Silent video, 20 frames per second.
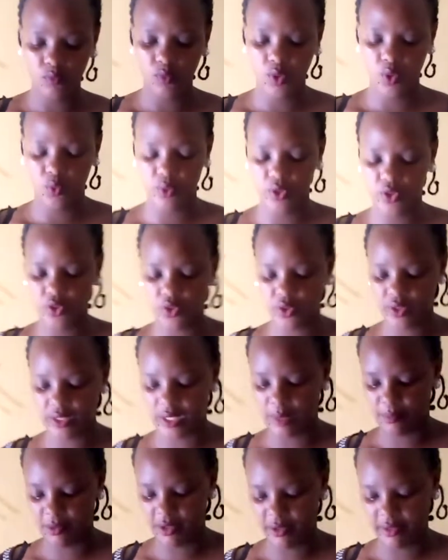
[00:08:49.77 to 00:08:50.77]
we talked
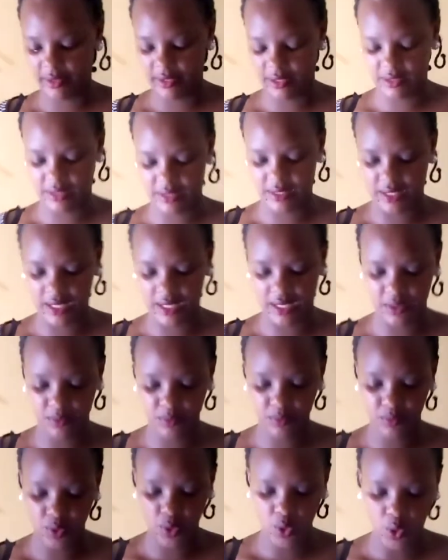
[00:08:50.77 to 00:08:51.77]
about the other time
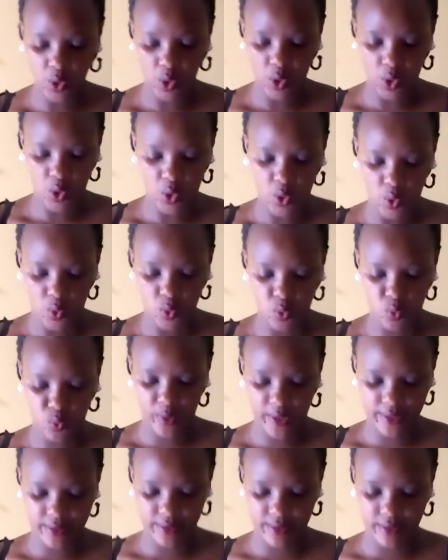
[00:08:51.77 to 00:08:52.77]

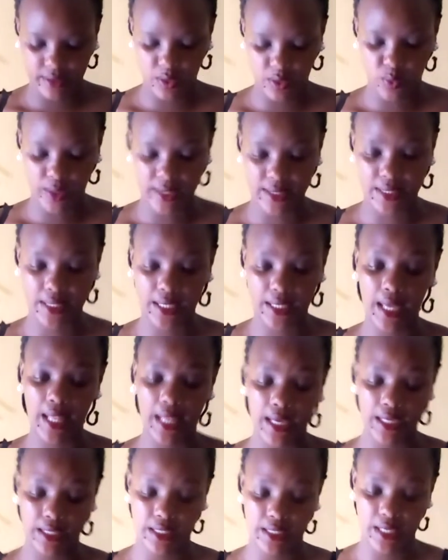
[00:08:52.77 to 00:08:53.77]
there was
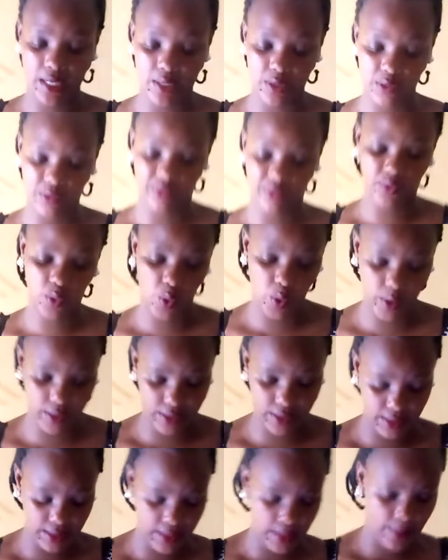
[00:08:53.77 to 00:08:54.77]
characters, of course.
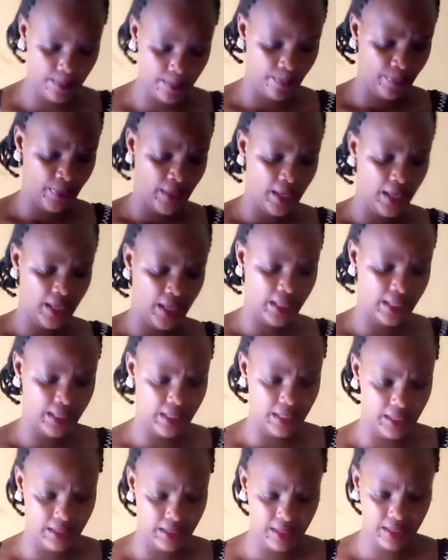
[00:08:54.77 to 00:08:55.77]
And
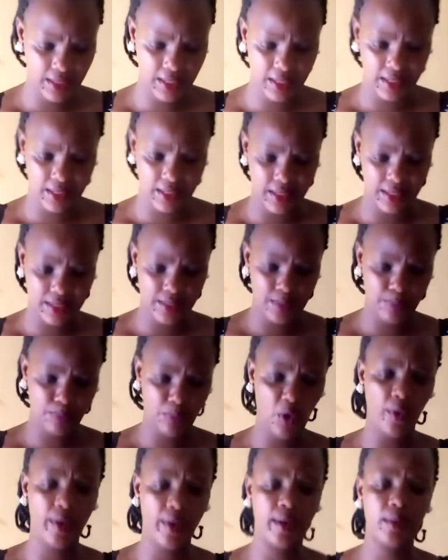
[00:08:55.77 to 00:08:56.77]
I think in this
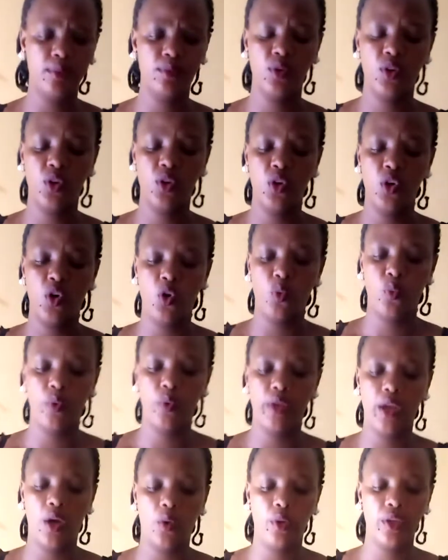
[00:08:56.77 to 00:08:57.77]
poem, we
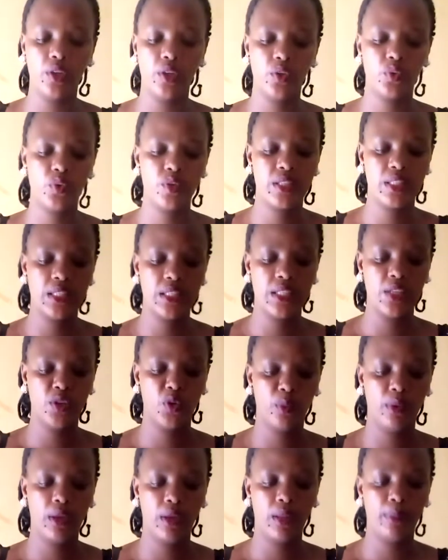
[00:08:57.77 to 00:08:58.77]
are going to see
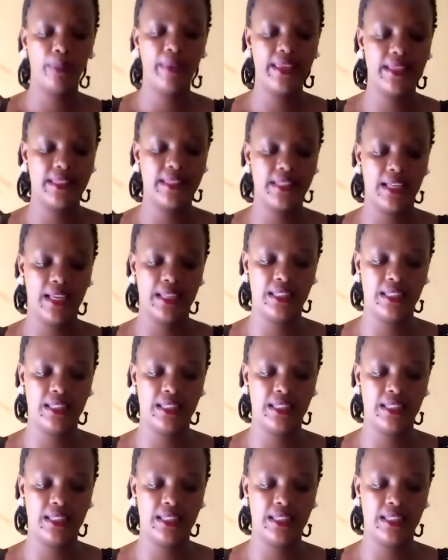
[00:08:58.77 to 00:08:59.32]
human beings as